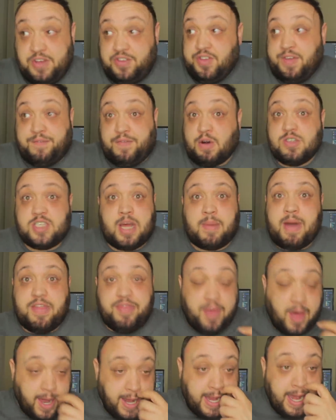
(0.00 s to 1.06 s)
this is the first time I
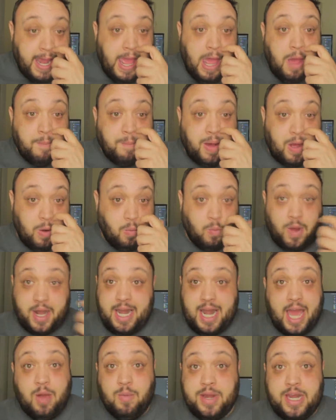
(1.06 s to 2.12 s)
thought it, but
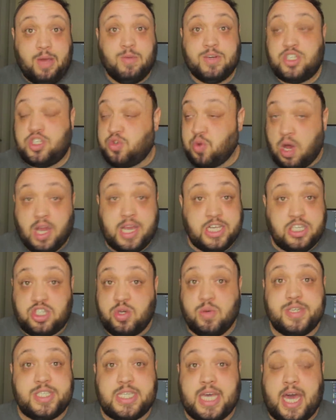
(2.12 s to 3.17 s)
one night when he was drunk and
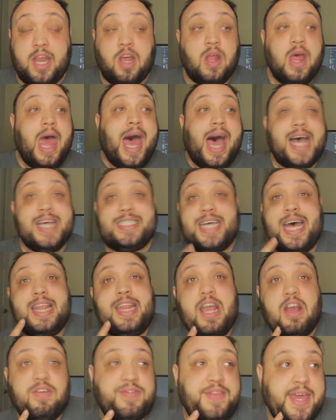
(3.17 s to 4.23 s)
suicidal, I
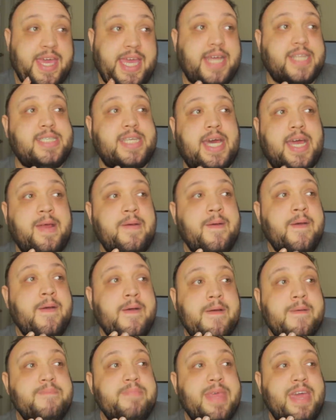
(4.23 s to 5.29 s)
sat there thinking and said,
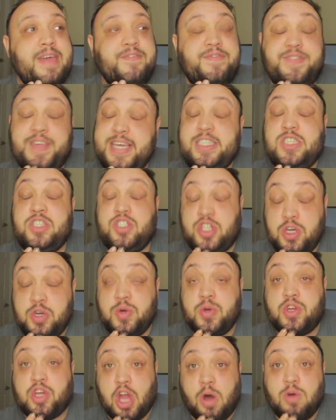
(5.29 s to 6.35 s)
if this
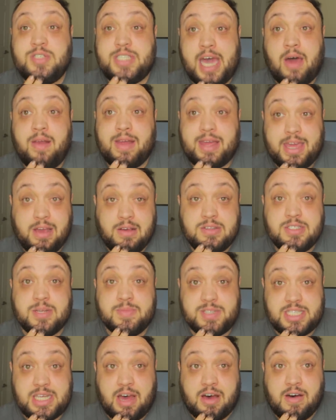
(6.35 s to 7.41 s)
dude goes out and kills
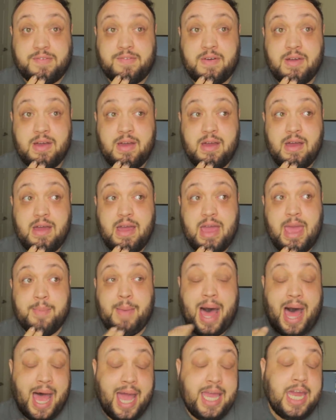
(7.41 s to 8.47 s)
himself,
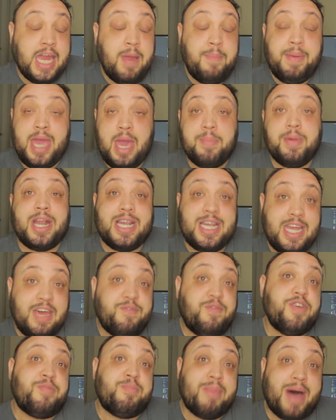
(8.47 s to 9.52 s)
am I gonna be able to
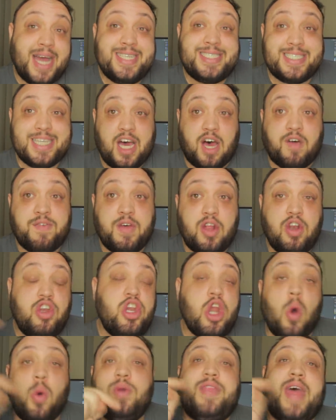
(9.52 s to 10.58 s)
live with myself
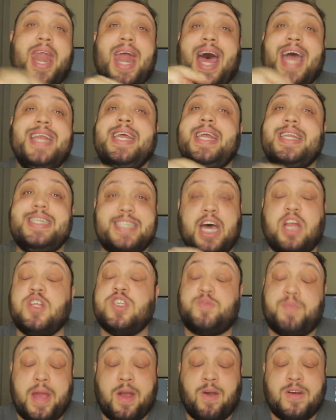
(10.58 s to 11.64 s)
knowing that I didn't tell
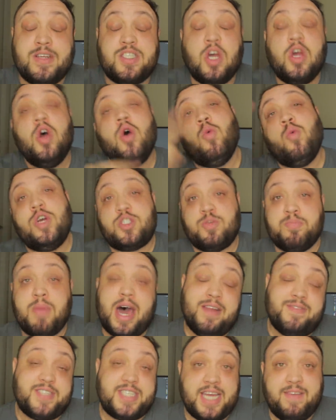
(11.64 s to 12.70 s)
his parents, which
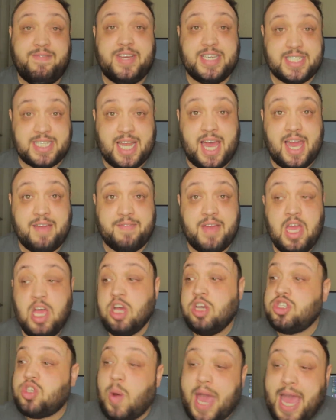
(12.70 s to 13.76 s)
might have saved his
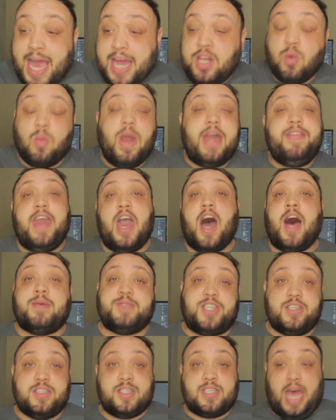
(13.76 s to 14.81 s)
life? So I had to weigh the
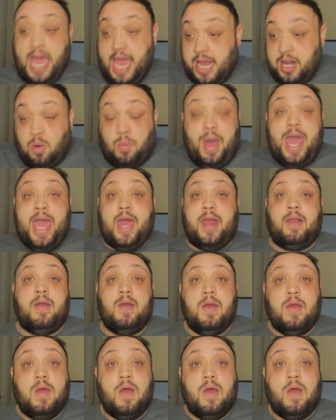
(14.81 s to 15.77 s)
options. I had to weigh it,